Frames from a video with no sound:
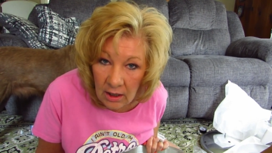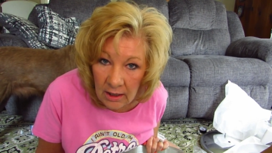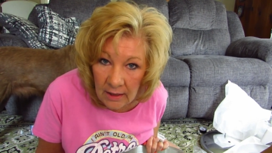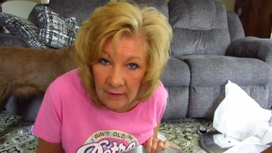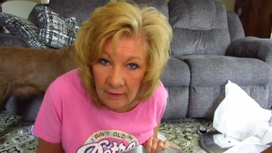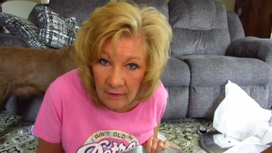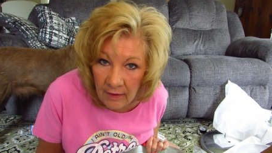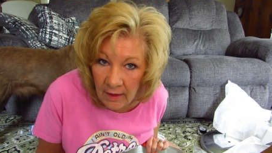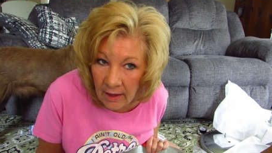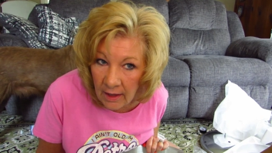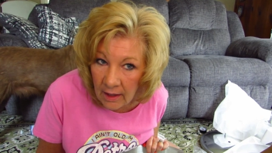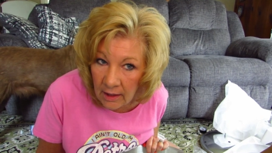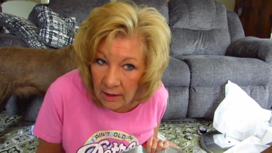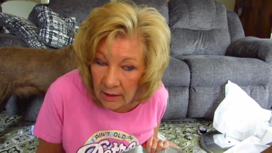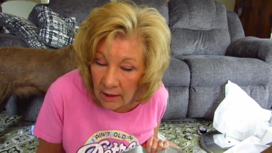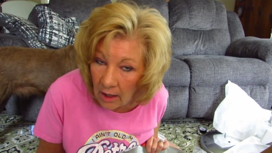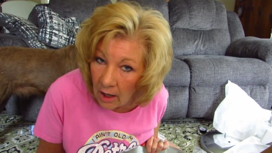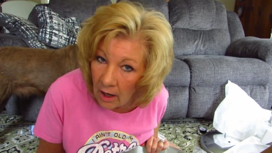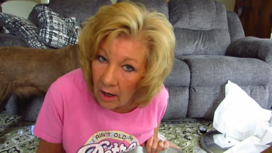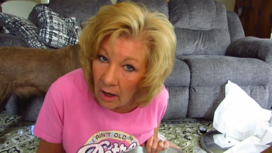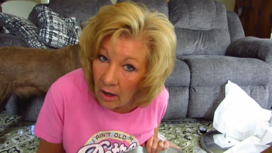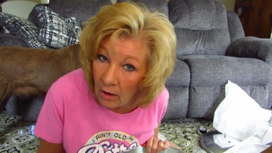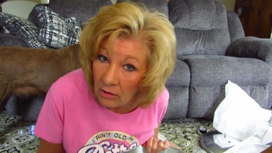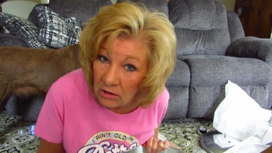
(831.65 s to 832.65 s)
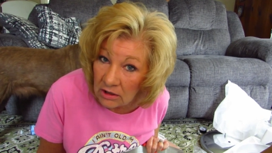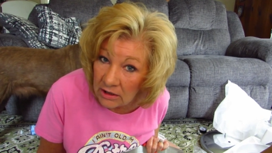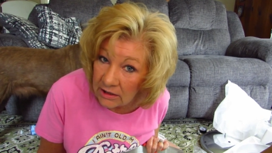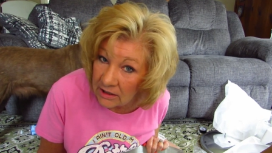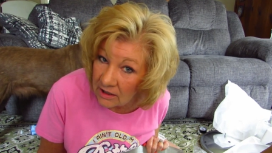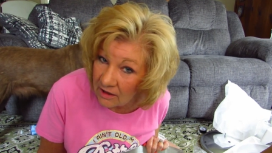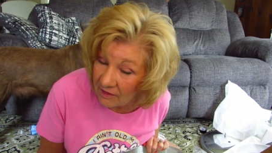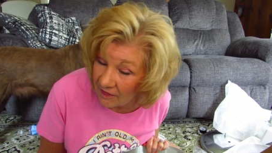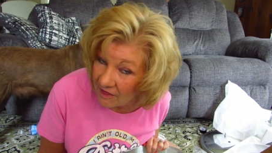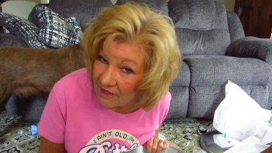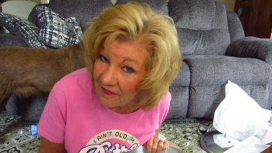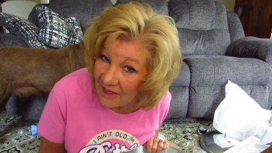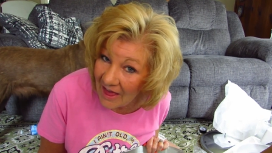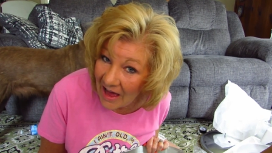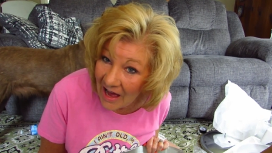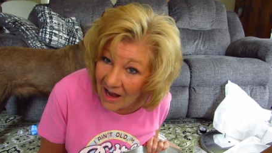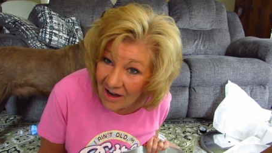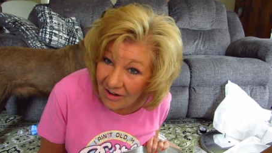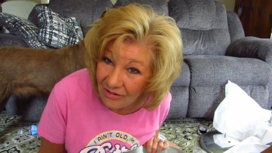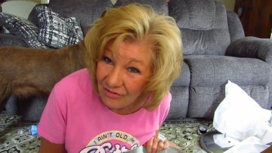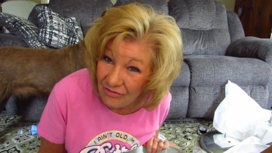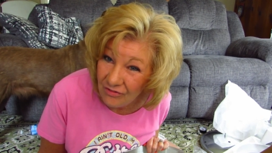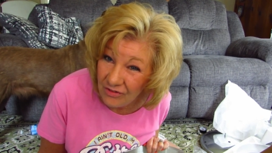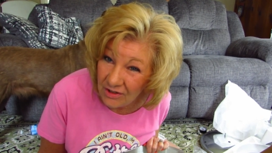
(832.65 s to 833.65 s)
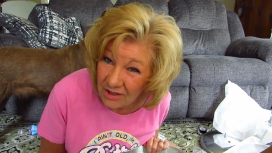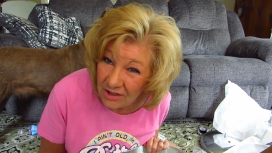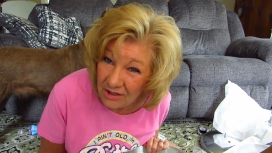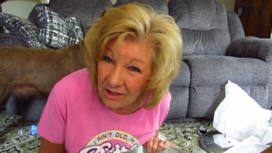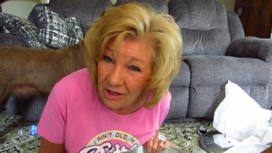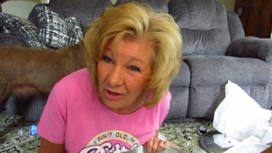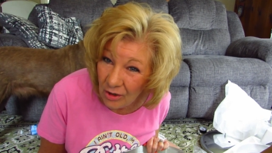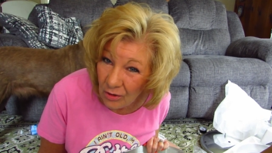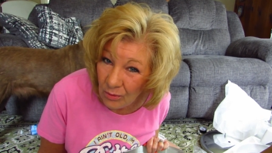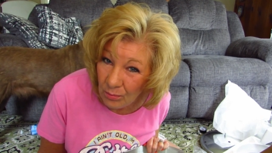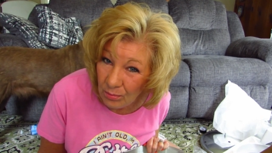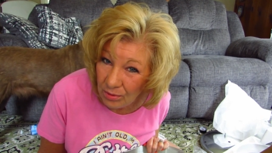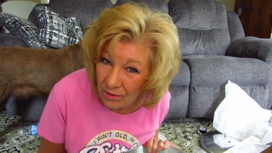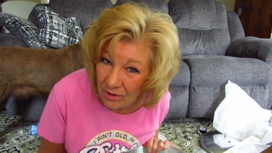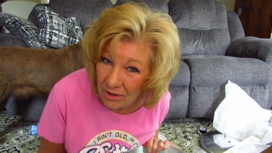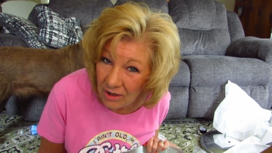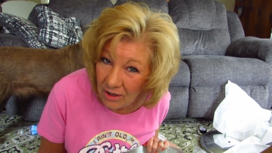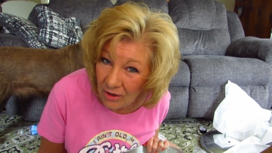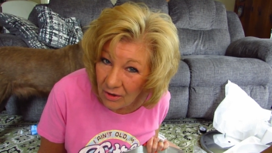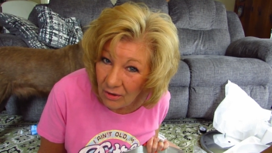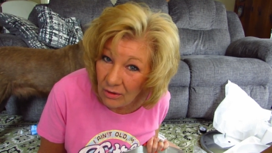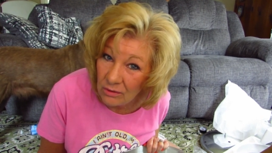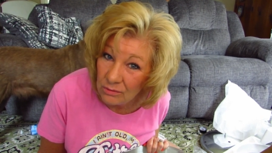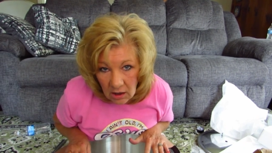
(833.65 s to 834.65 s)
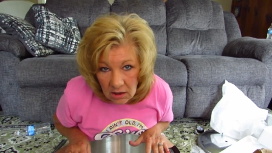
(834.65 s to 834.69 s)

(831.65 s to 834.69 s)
and then I'll link that video below.